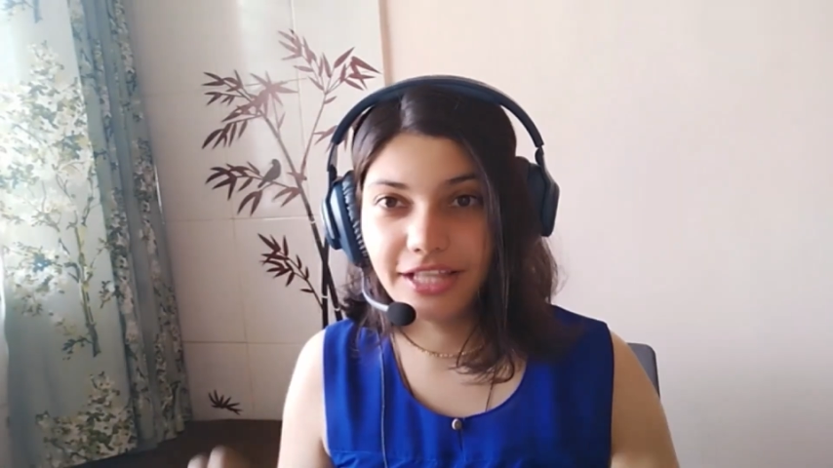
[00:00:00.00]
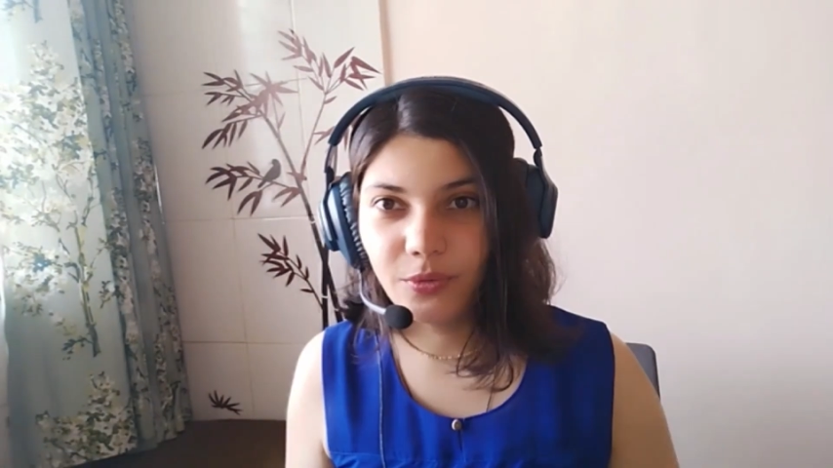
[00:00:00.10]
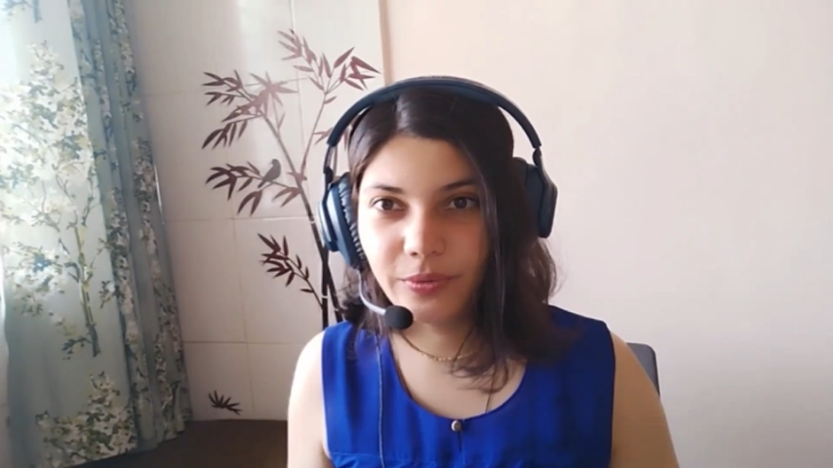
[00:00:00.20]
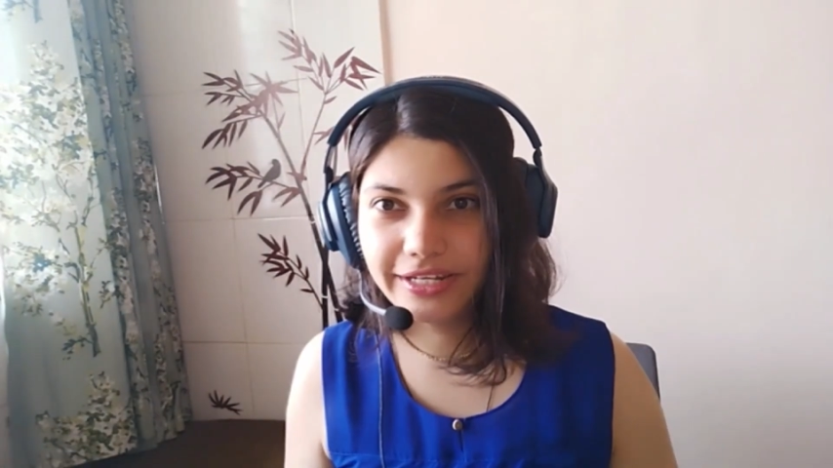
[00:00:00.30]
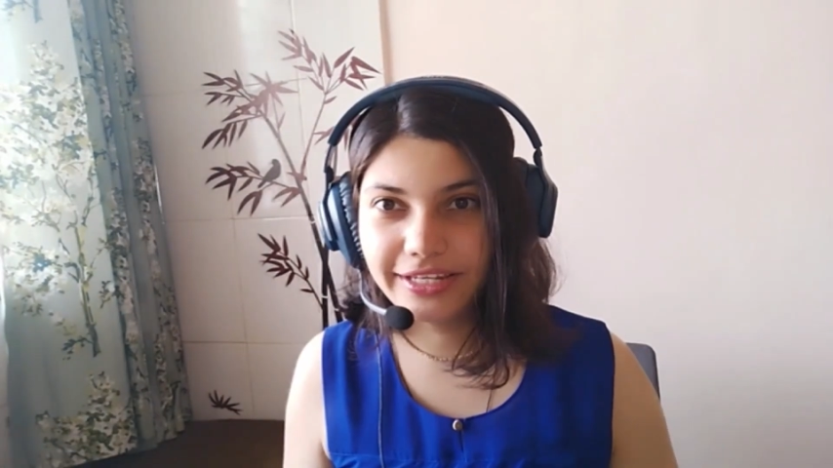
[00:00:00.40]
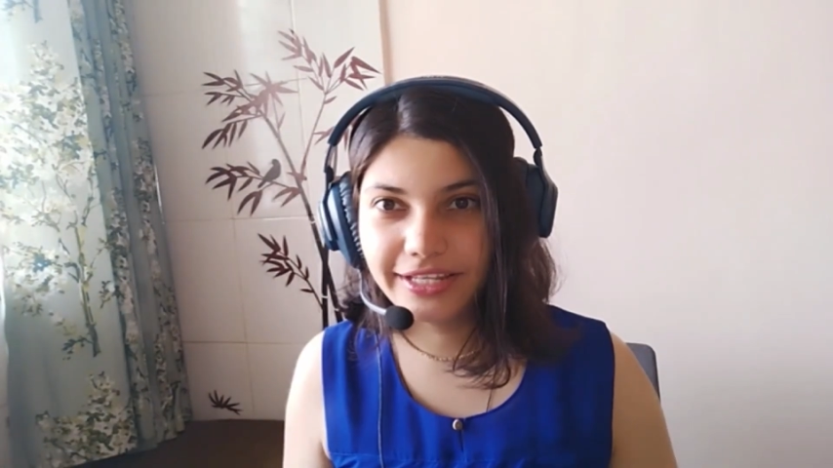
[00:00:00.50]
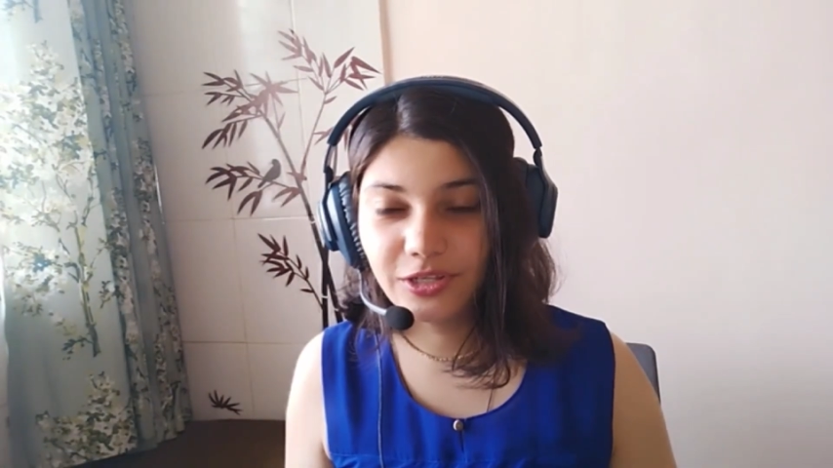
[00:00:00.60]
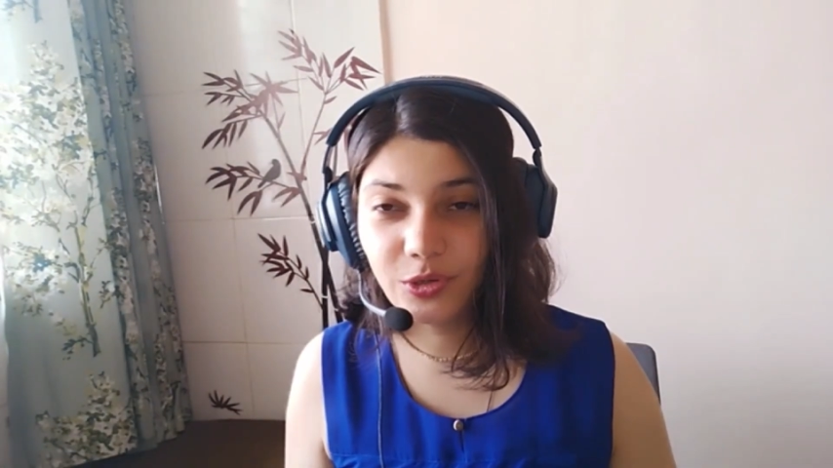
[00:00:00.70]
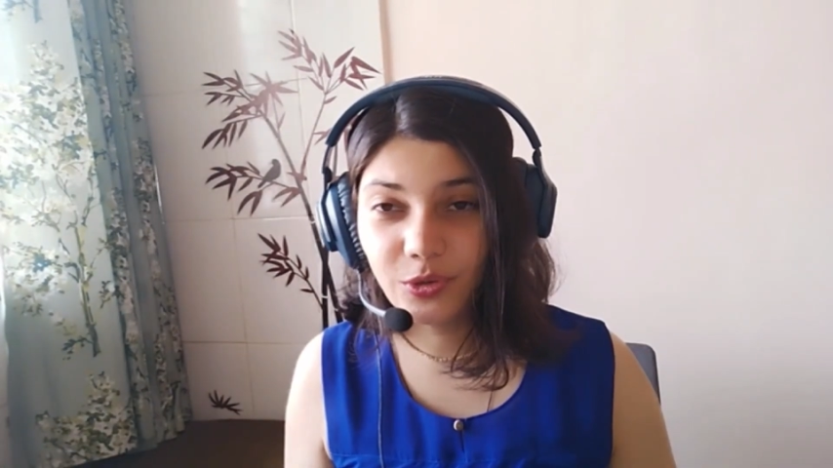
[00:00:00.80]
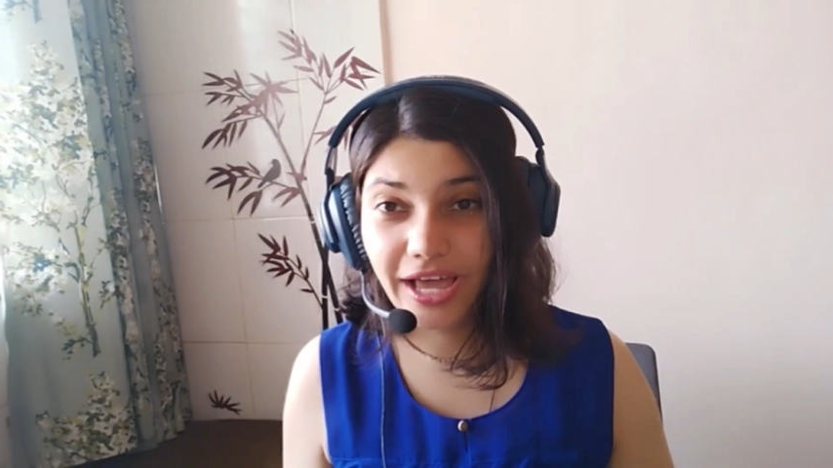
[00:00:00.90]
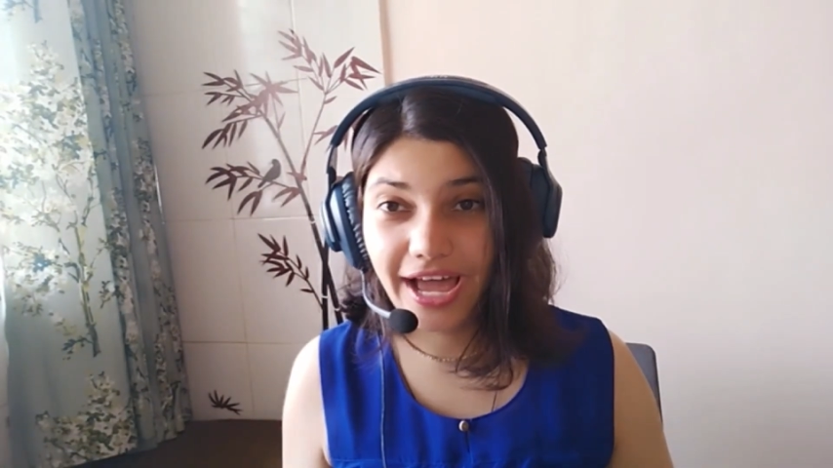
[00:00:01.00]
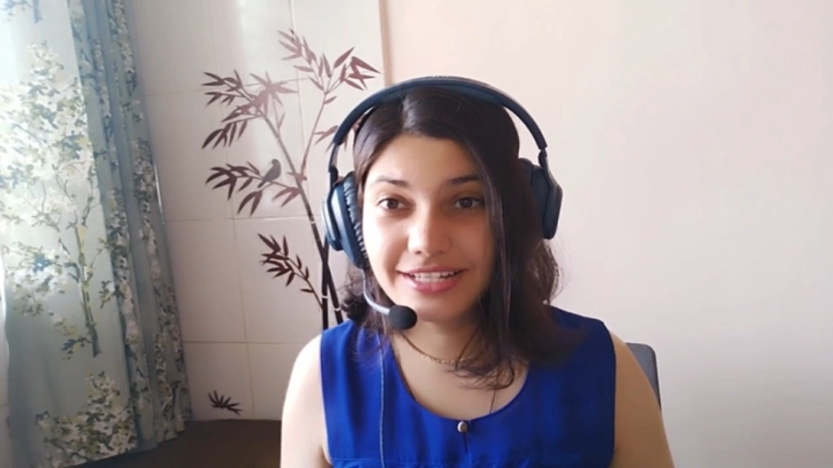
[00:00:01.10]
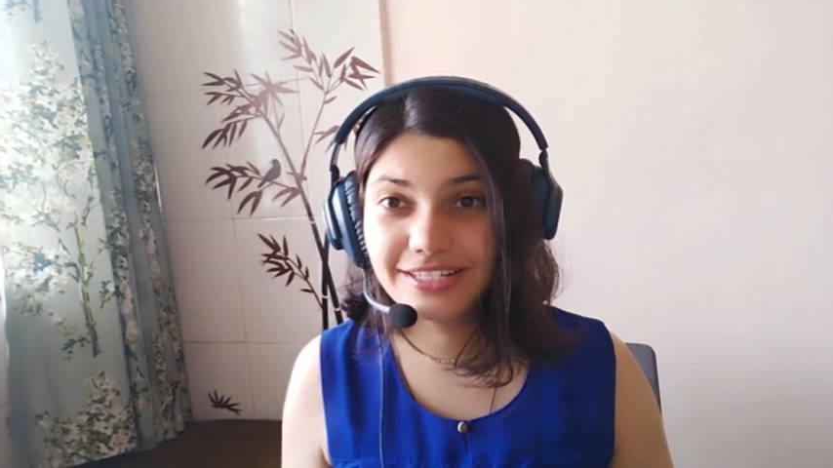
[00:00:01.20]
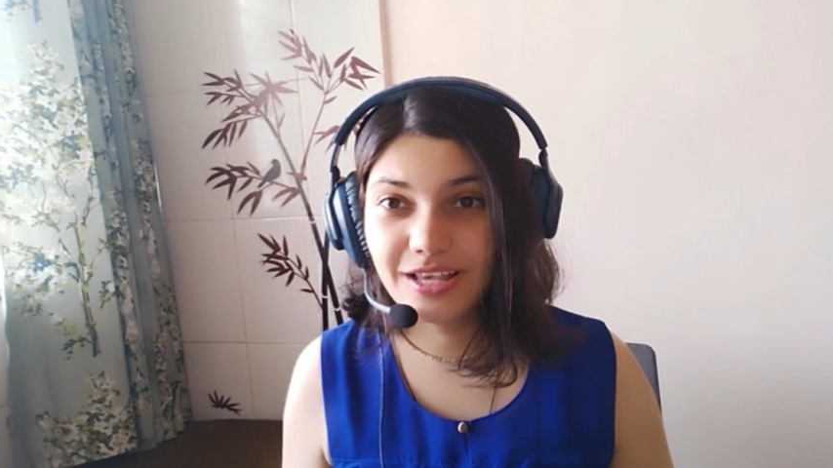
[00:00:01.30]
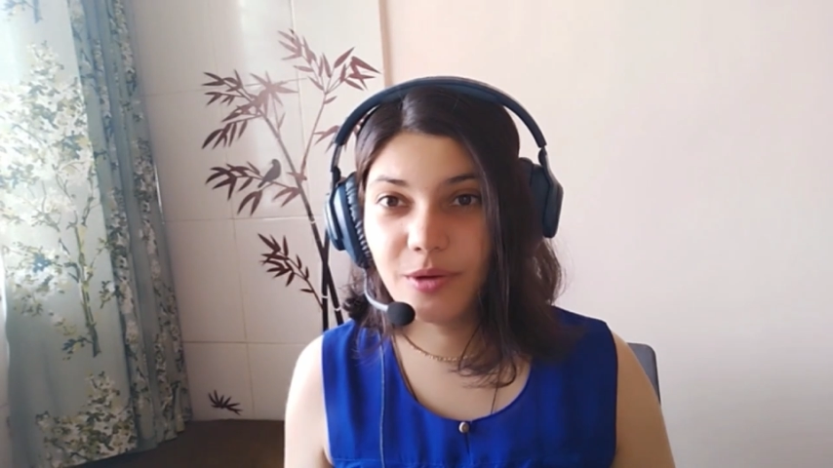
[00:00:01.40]
Now we'll take a look
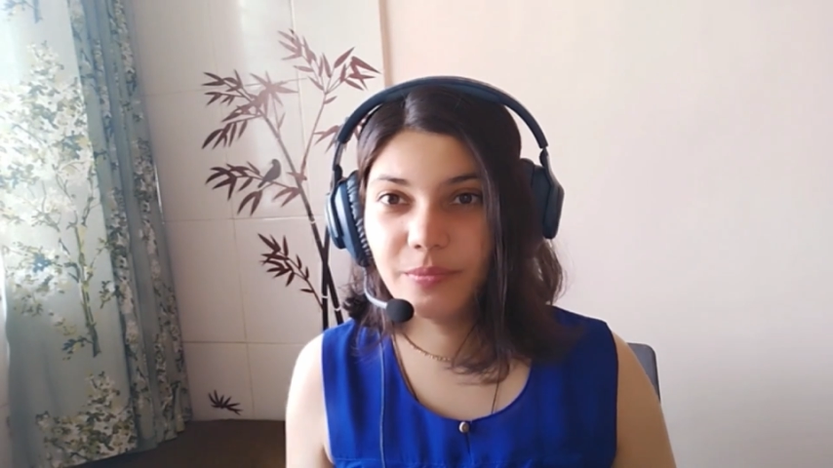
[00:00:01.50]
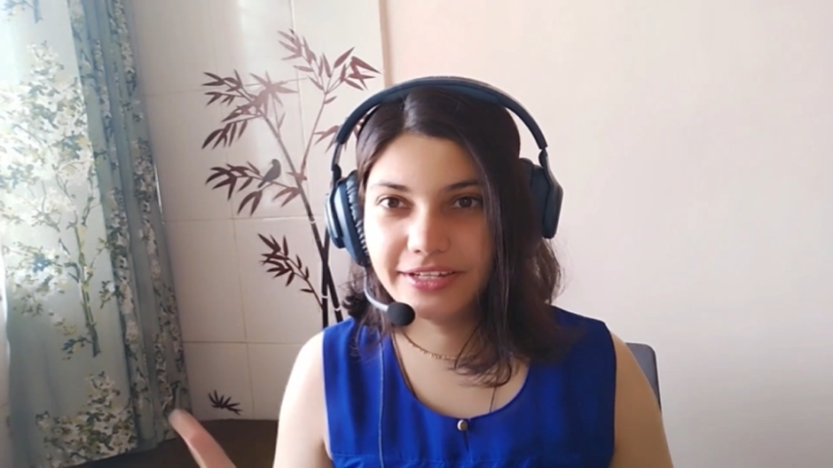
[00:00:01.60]
at some